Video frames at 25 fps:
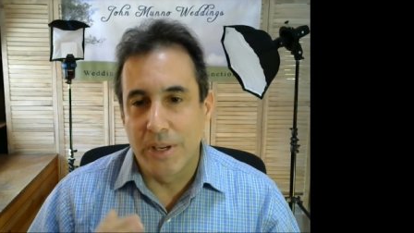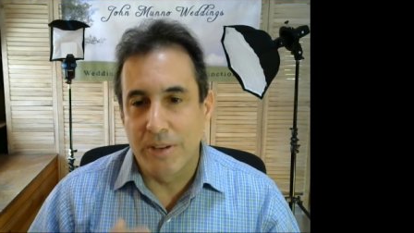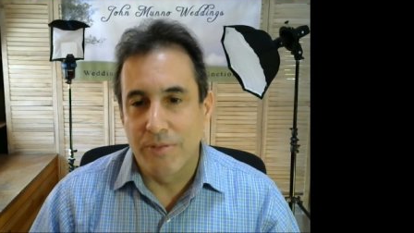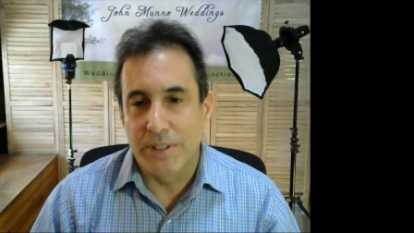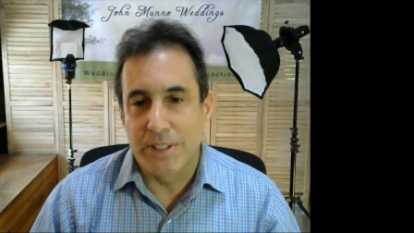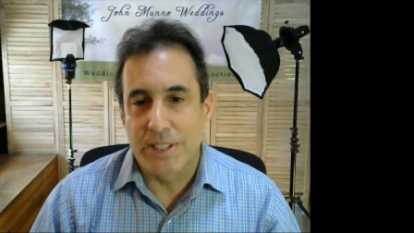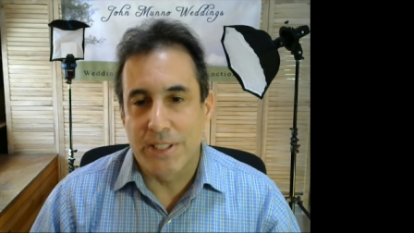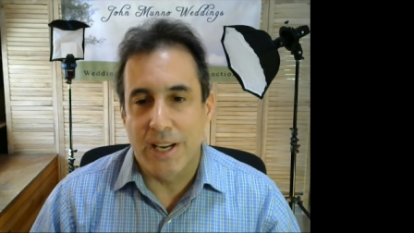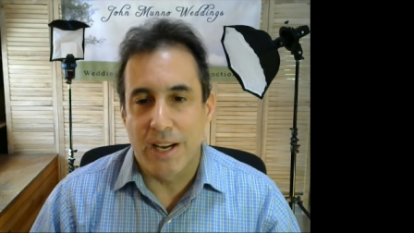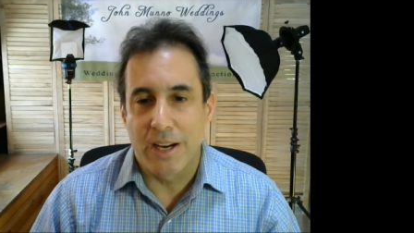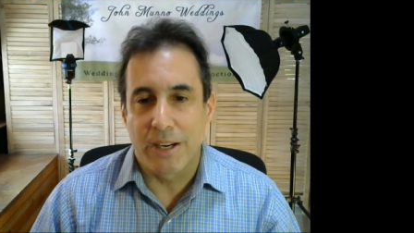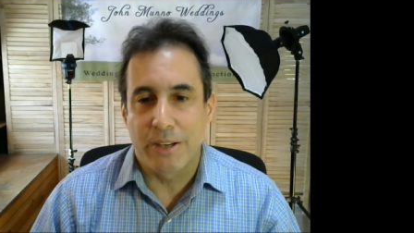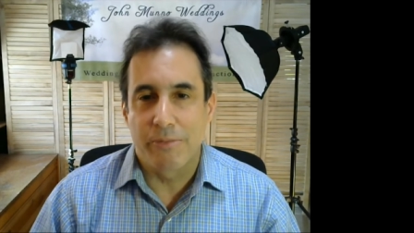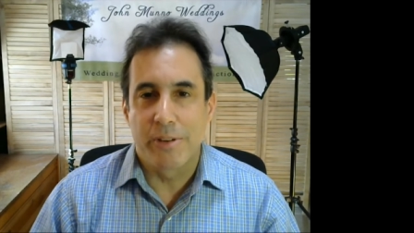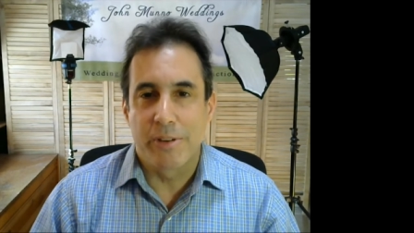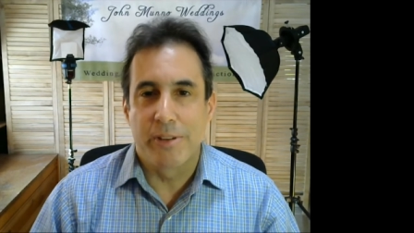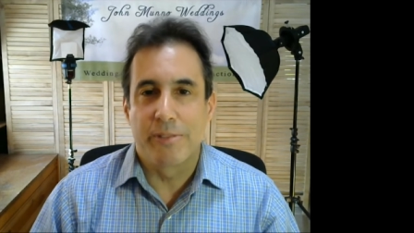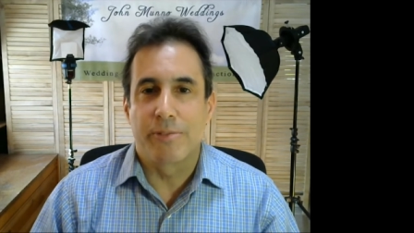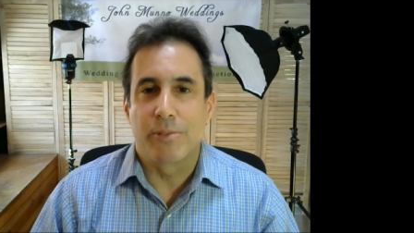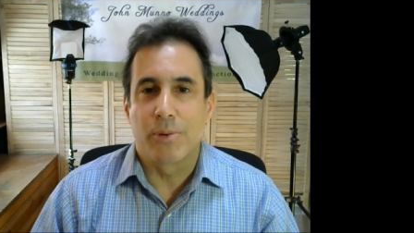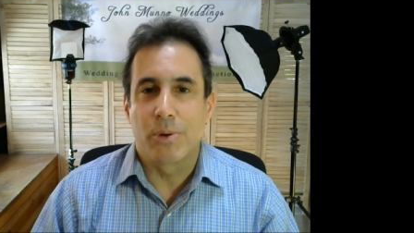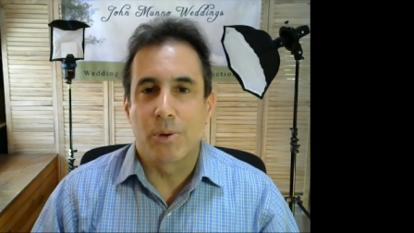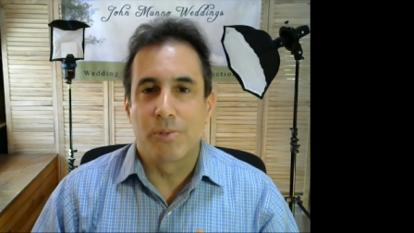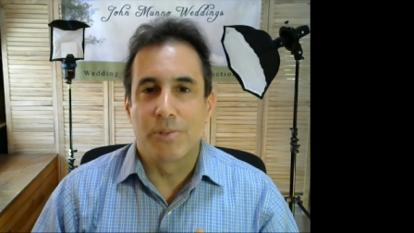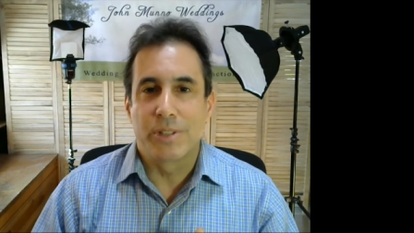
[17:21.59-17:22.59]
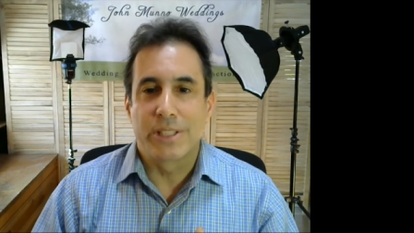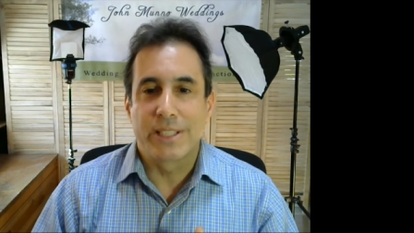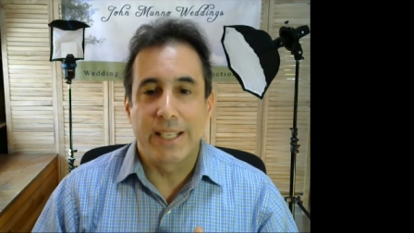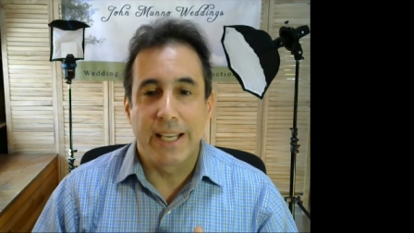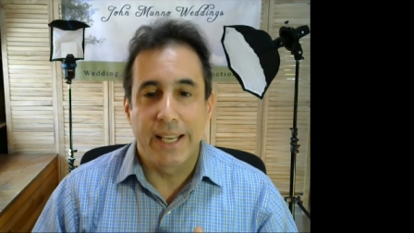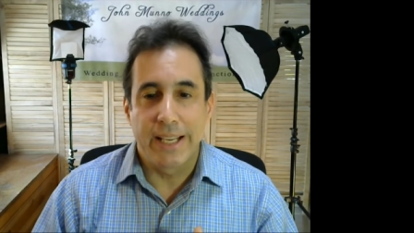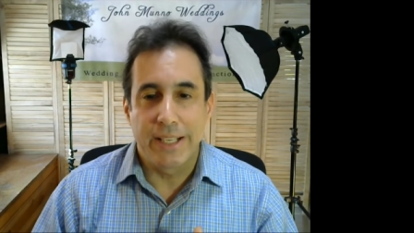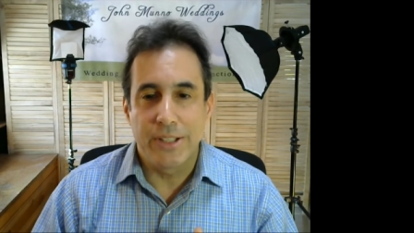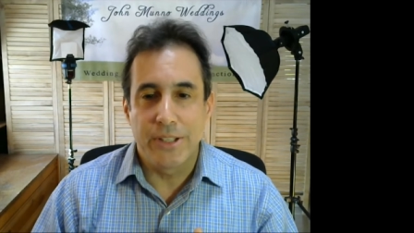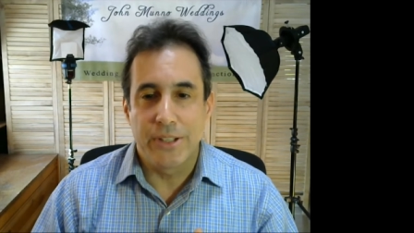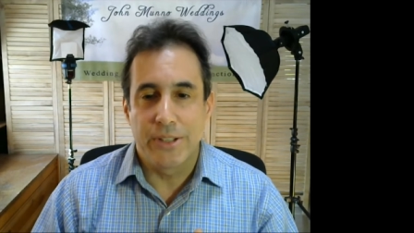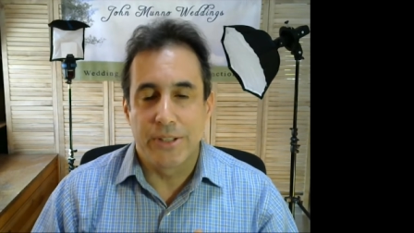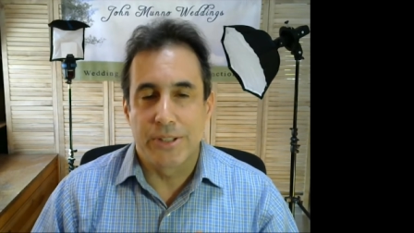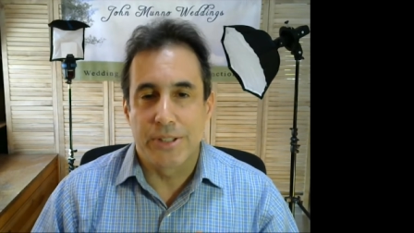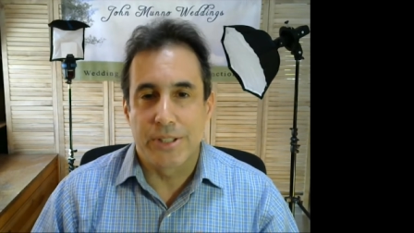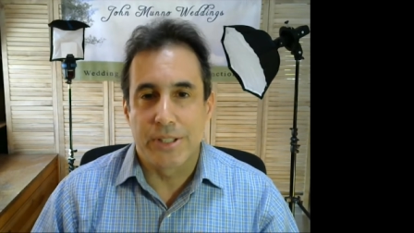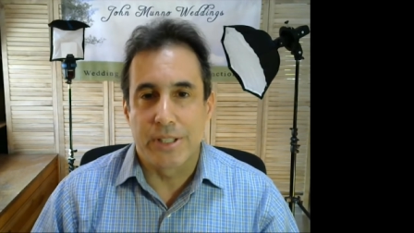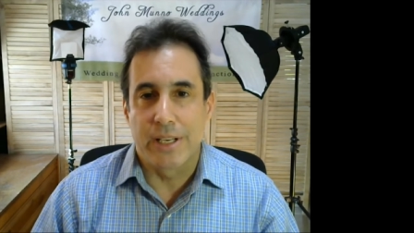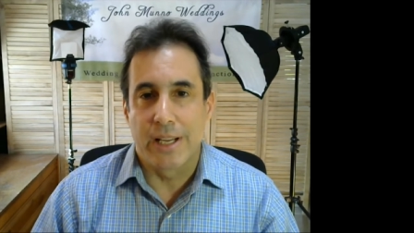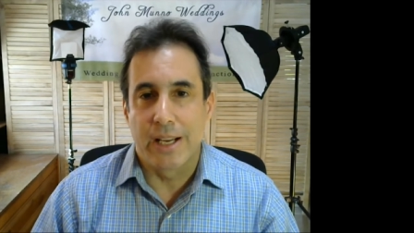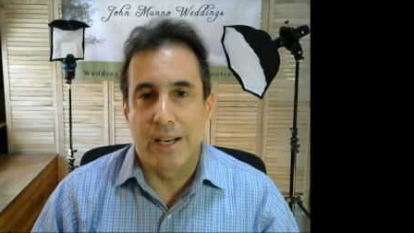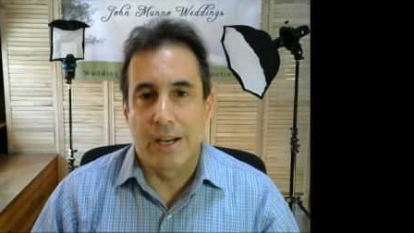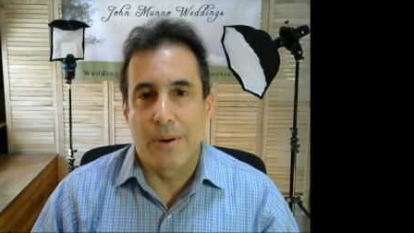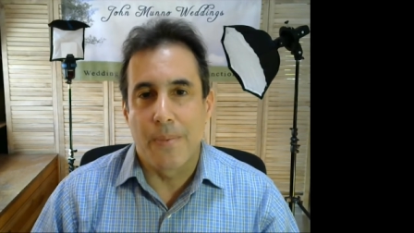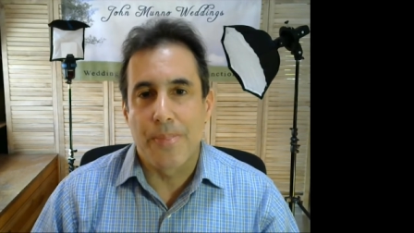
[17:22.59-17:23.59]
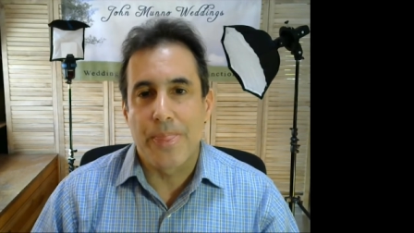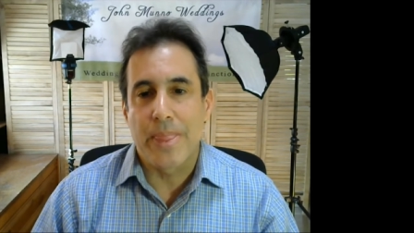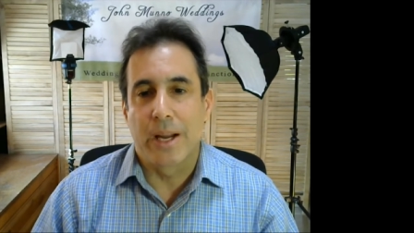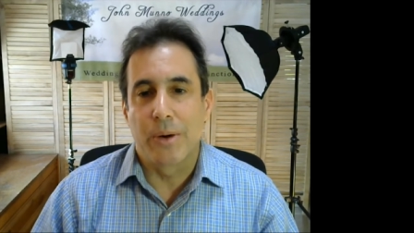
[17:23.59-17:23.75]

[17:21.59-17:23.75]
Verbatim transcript: photography for over ten years now.